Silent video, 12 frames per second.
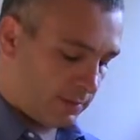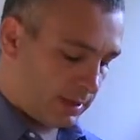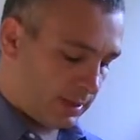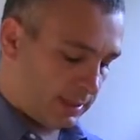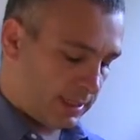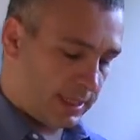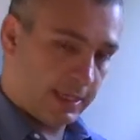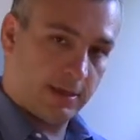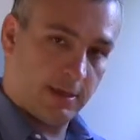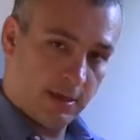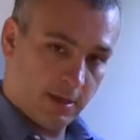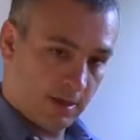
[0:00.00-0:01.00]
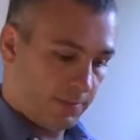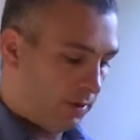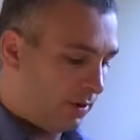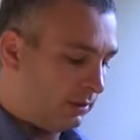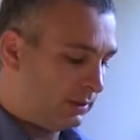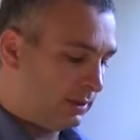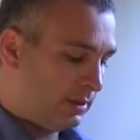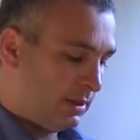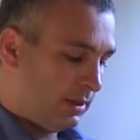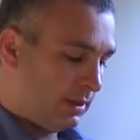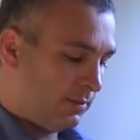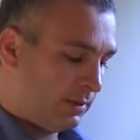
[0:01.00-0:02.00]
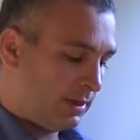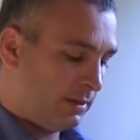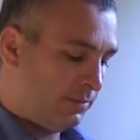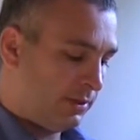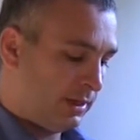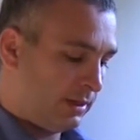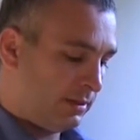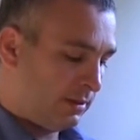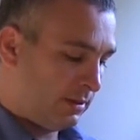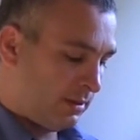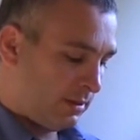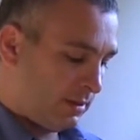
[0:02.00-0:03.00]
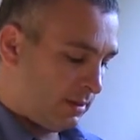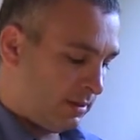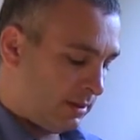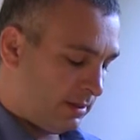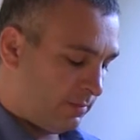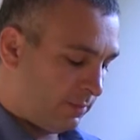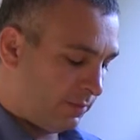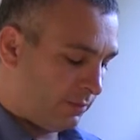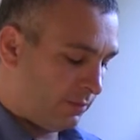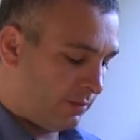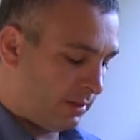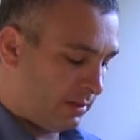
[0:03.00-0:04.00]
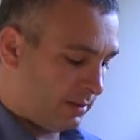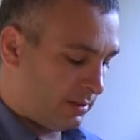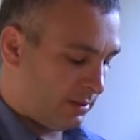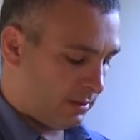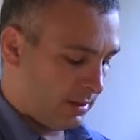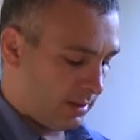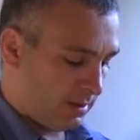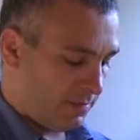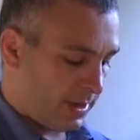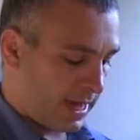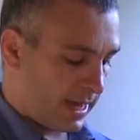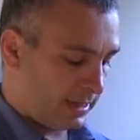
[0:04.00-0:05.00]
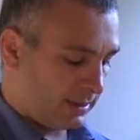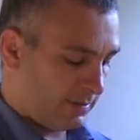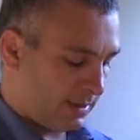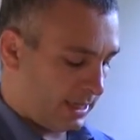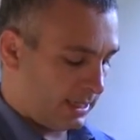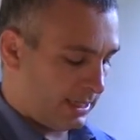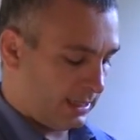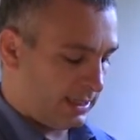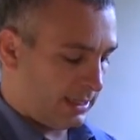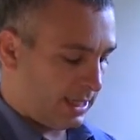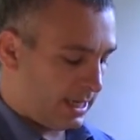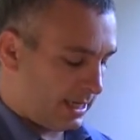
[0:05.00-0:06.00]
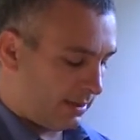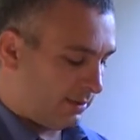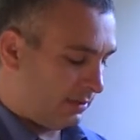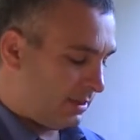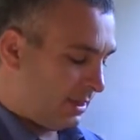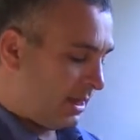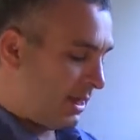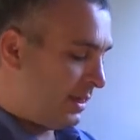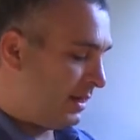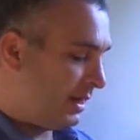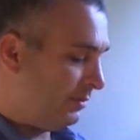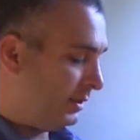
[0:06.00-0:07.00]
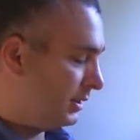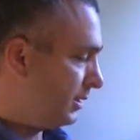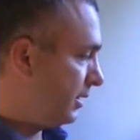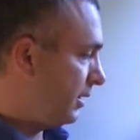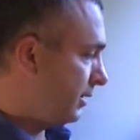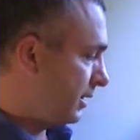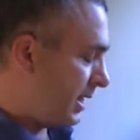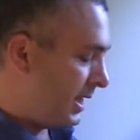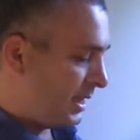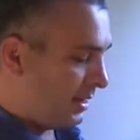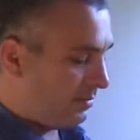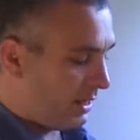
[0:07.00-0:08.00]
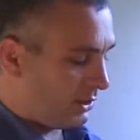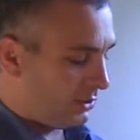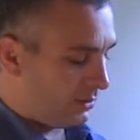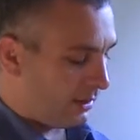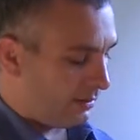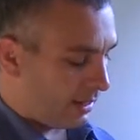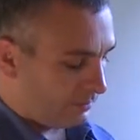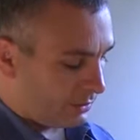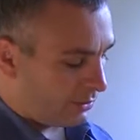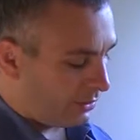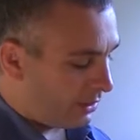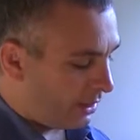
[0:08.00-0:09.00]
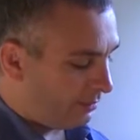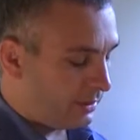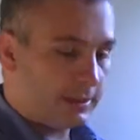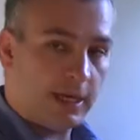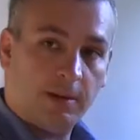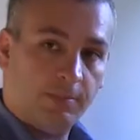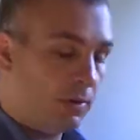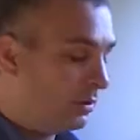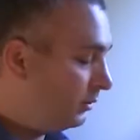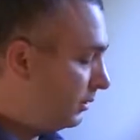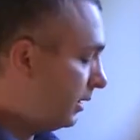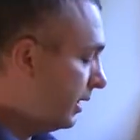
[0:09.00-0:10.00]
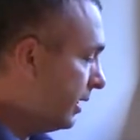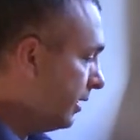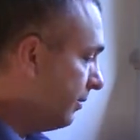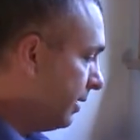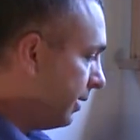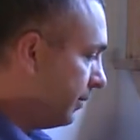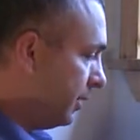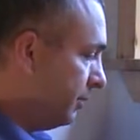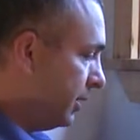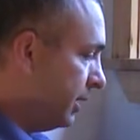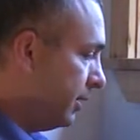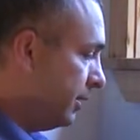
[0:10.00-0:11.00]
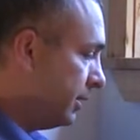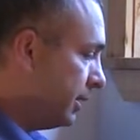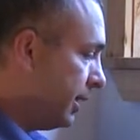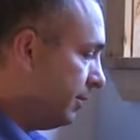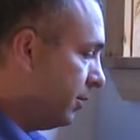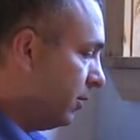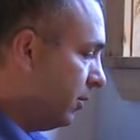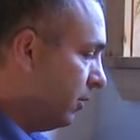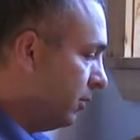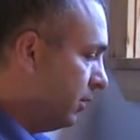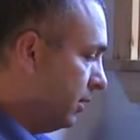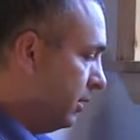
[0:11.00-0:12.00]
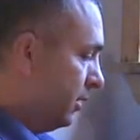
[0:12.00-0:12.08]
we're going to take a bolt, and we're going to put it through the bag to make it easy to handle. And then I'm just going to take it and make sure I'm starting out with the top bolt, and I'm going to put it in the top hole.